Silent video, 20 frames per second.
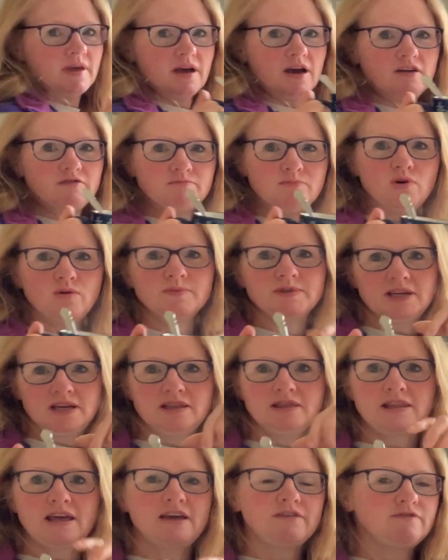I've popped it
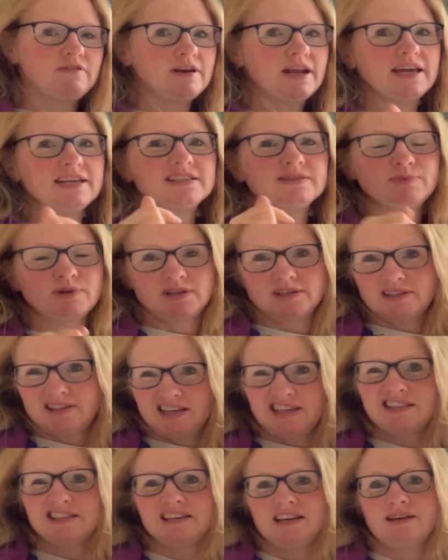in there for later because
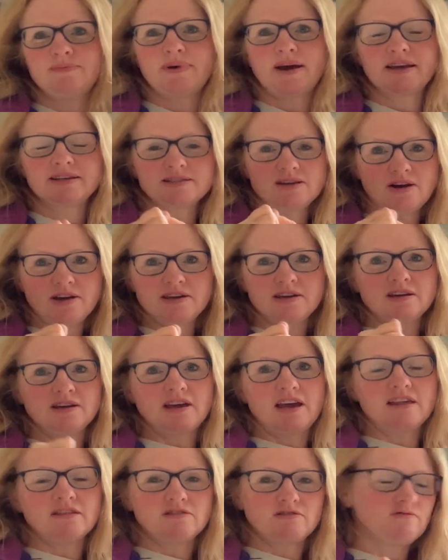these tea bags I can get